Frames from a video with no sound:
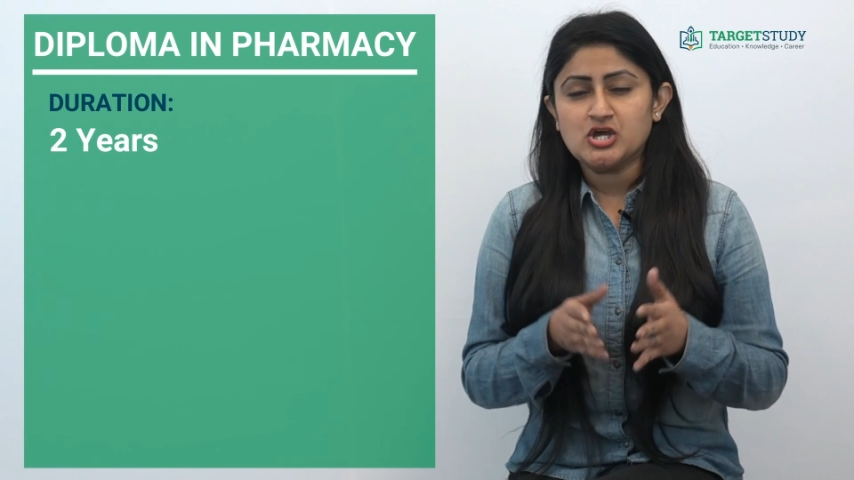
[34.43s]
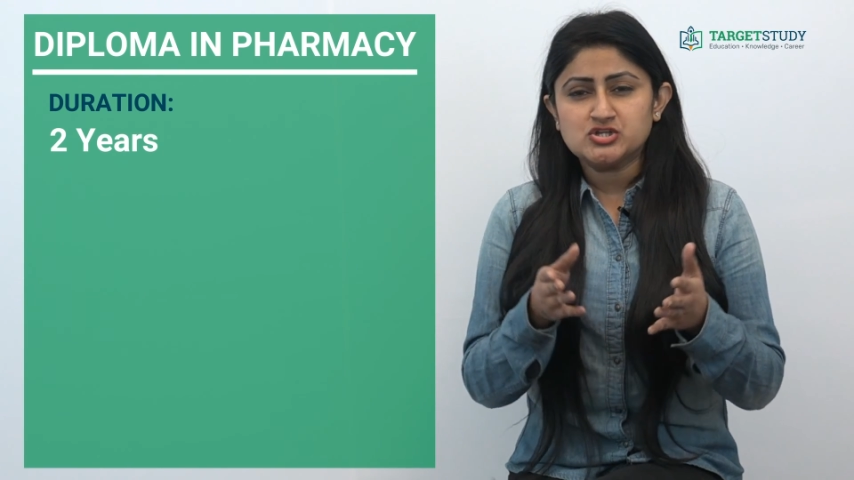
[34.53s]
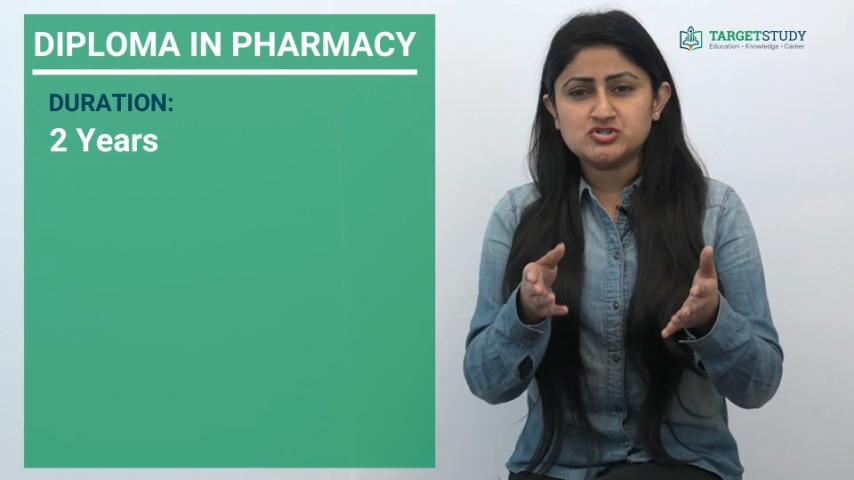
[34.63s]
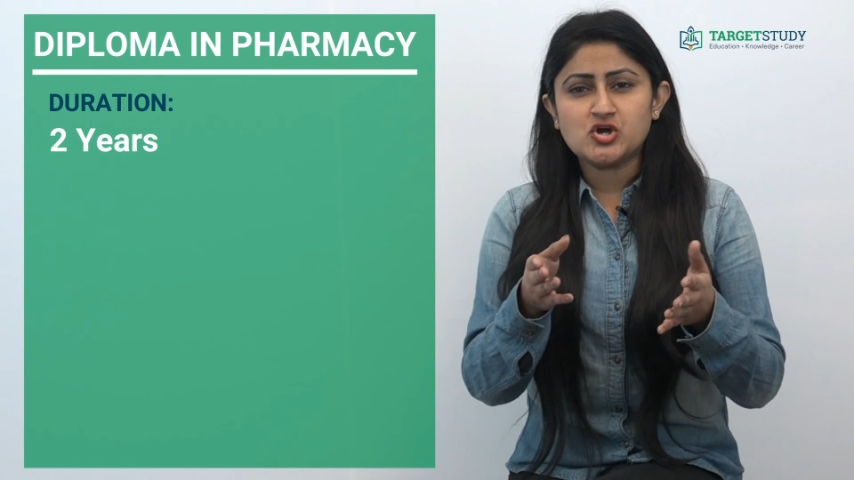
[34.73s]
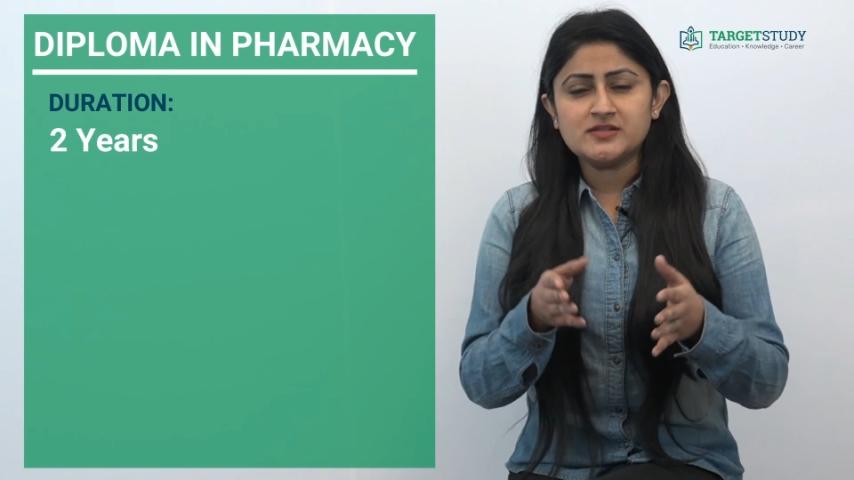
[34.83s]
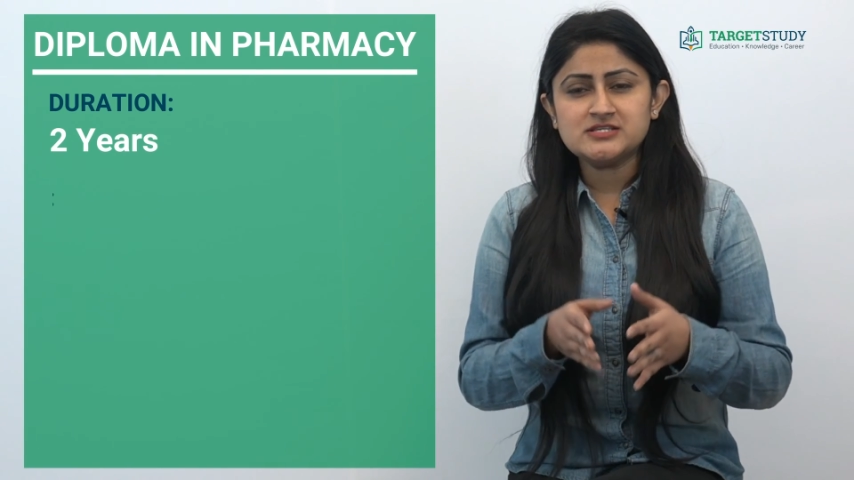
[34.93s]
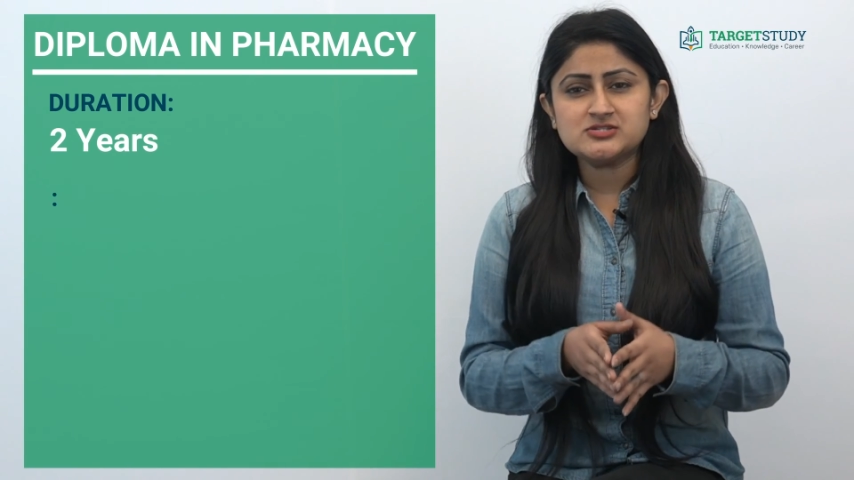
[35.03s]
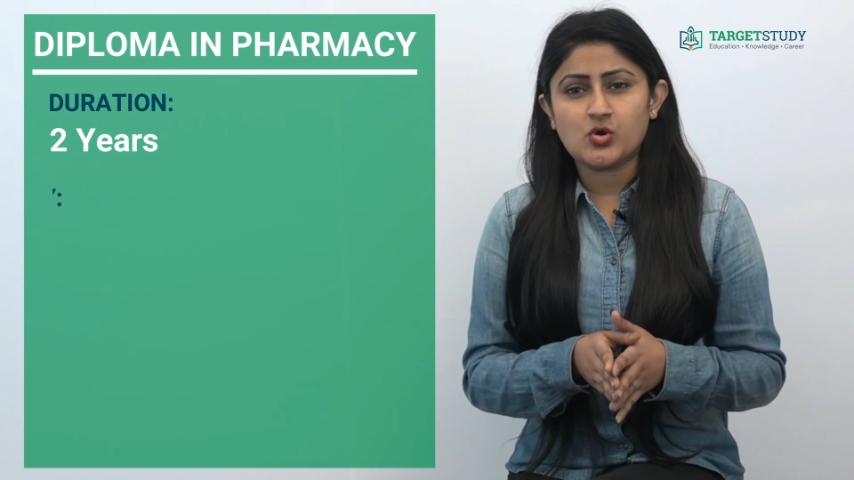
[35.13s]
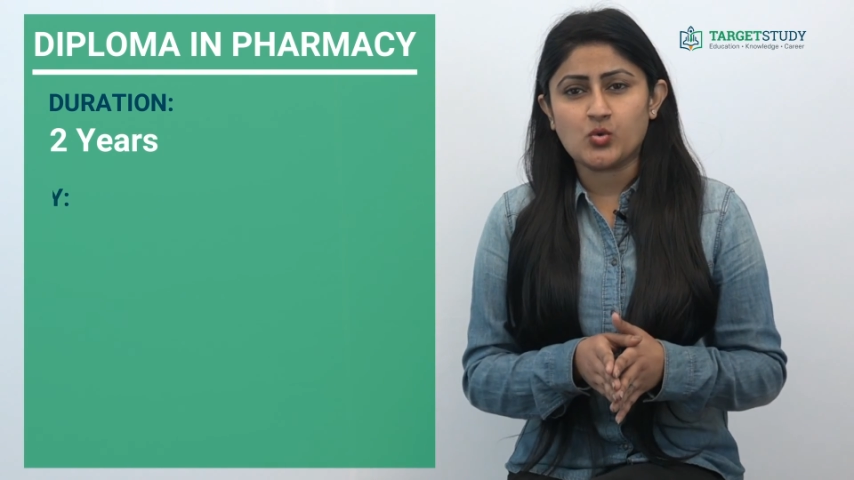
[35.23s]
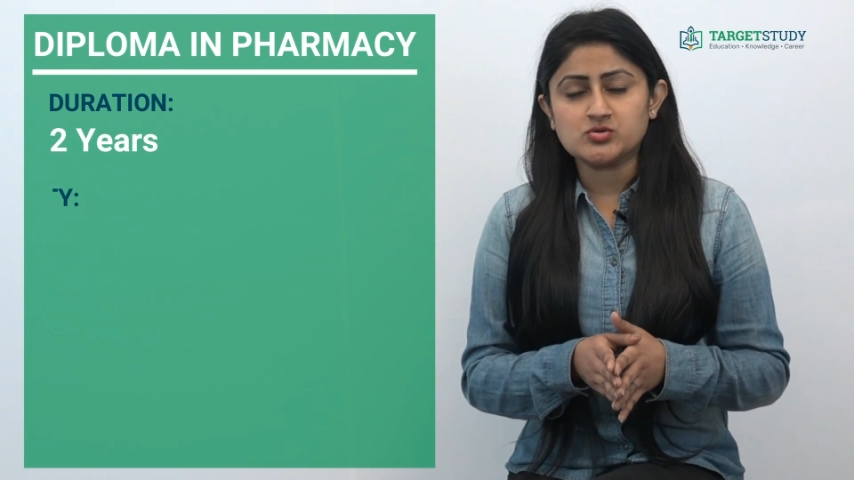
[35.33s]
To join this
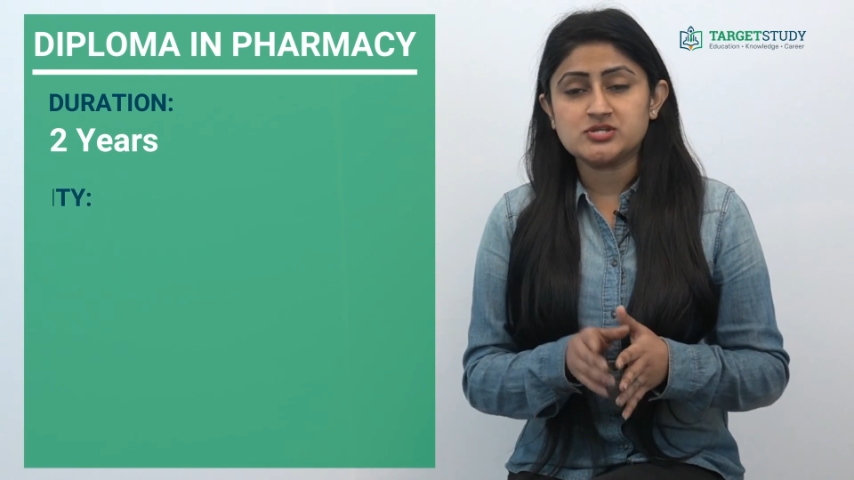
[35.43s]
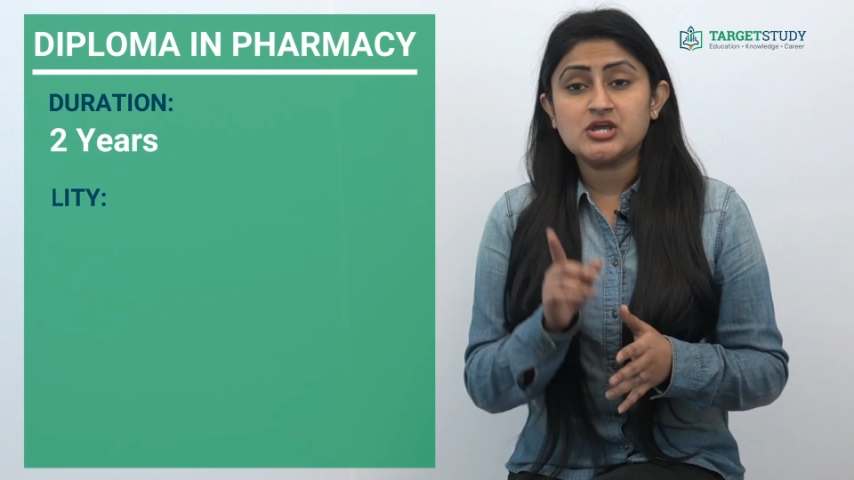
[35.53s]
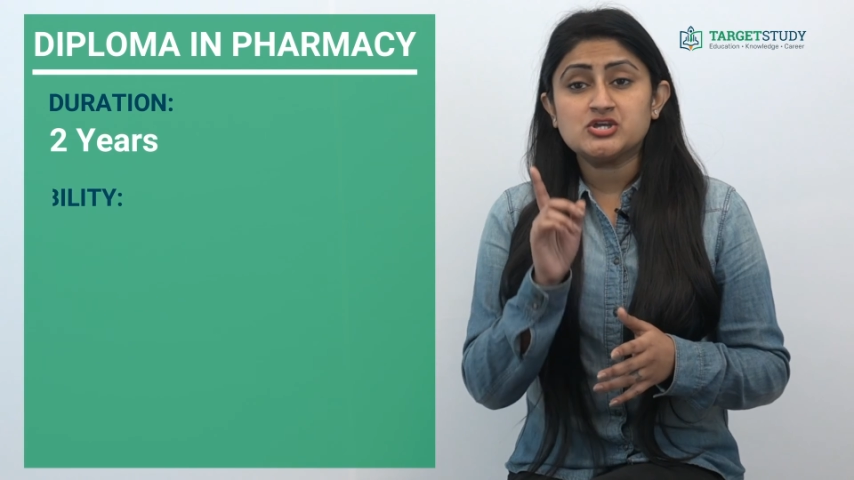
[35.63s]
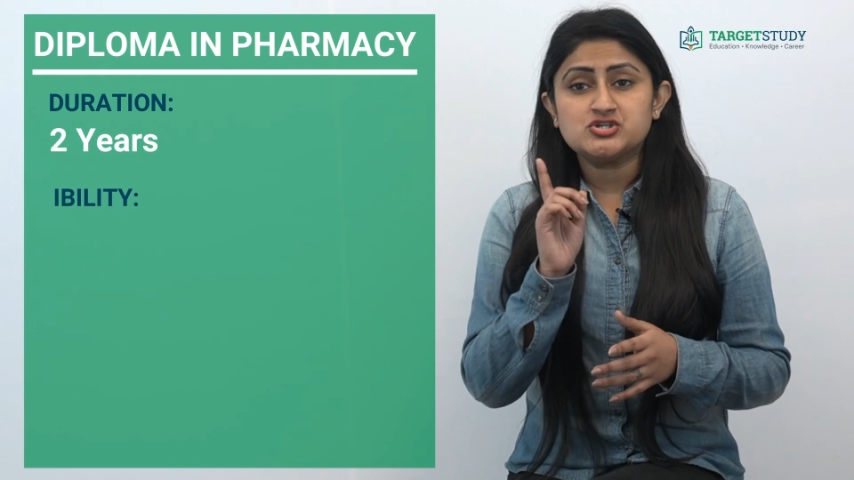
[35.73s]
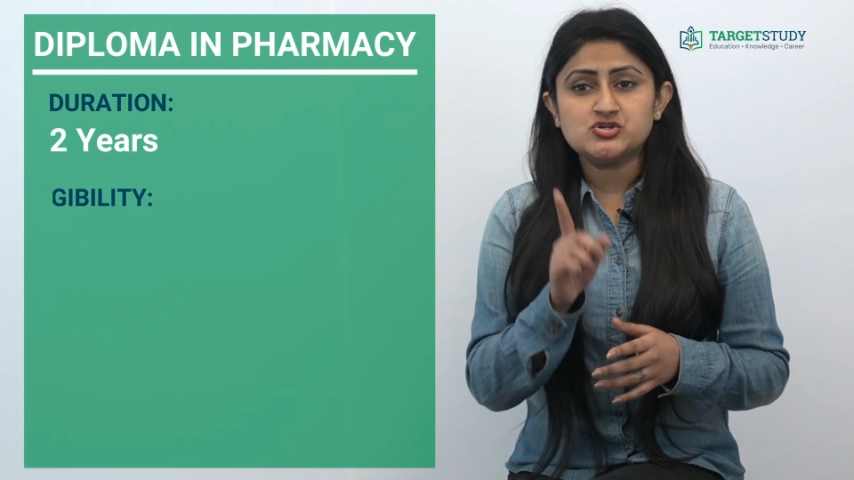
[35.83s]
course, you